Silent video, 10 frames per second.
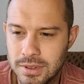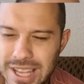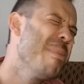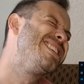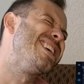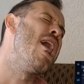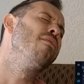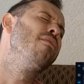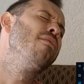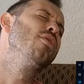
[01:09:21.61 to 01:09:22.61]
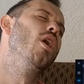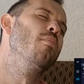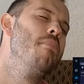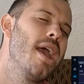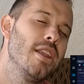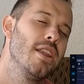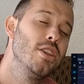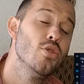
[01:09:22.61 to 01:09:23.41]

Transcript: Diamonds everywhere, man.